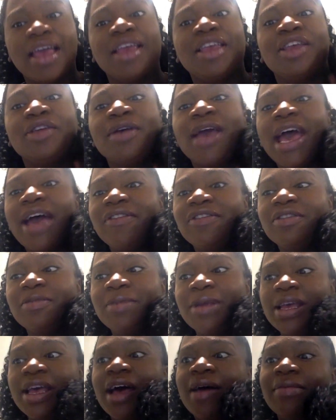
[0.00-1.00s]
you have to
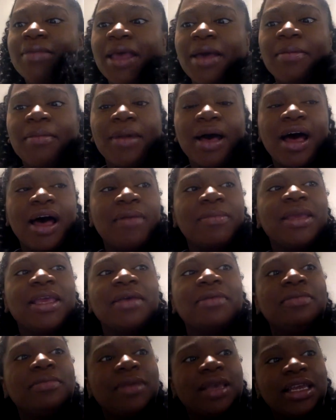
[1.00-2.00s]
become that mom
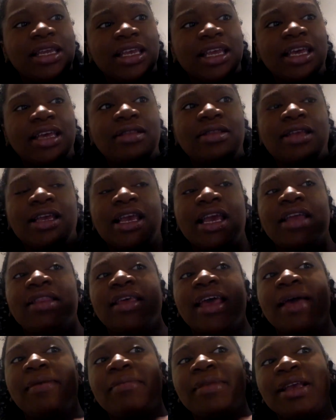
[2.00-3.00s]
immediately, and
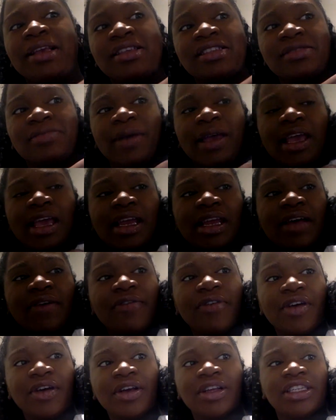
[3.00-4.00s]
that means speaking
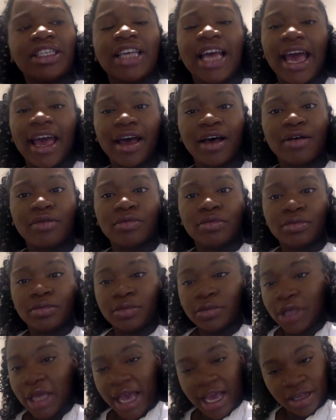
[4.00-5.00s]
up for your child.
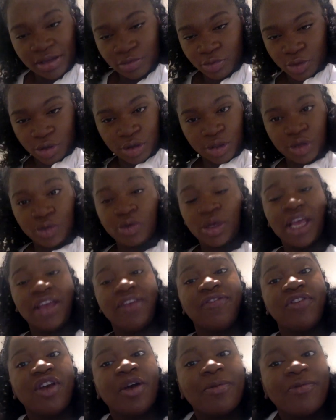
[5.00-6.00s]
As, well, you,
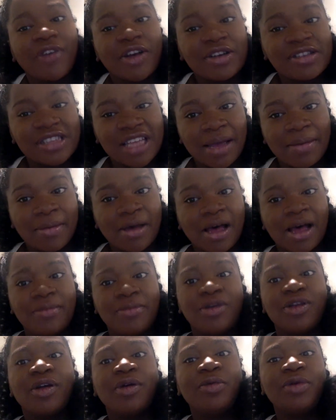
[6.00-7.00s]
if you're a first-time mom,
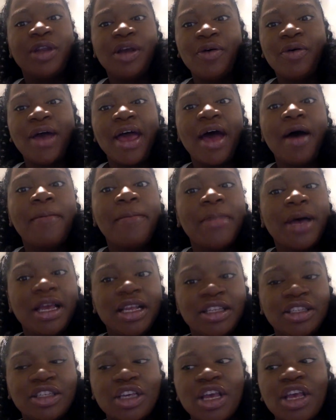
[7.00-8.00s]
you don't know how
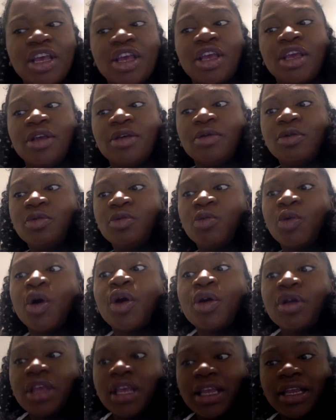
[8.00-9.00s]
much
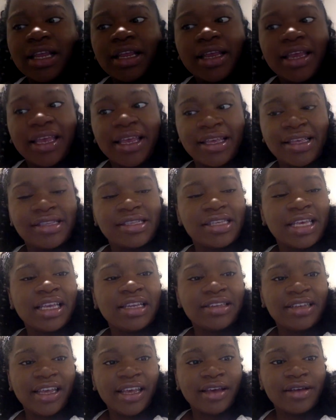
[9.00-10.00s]
work is
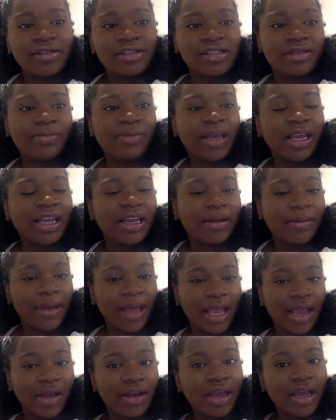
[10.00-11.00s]
entails of being a
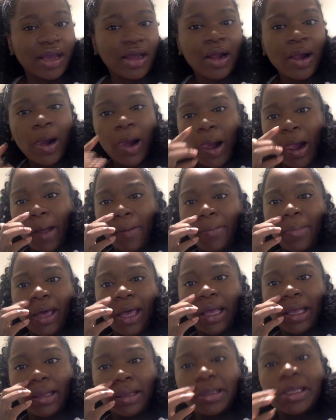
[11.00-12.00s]
parent,
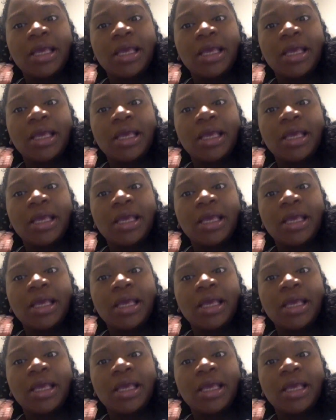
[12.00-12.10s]
but